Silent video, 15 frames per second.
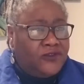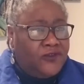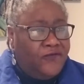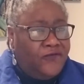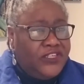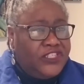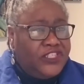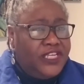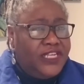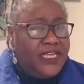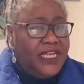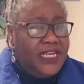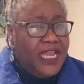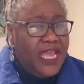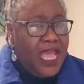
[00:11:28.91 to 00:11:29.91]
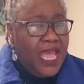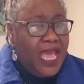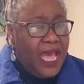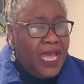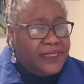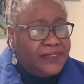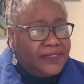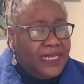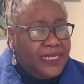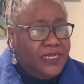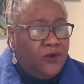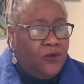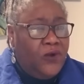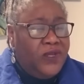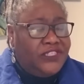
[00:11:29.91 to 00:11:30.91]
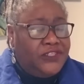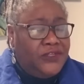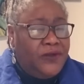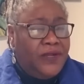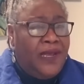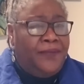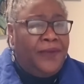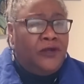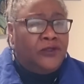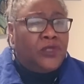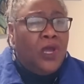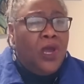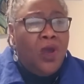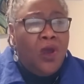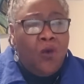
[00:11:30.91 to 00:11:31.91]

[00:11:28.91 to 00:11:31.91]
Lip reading: sufficiently answered the question about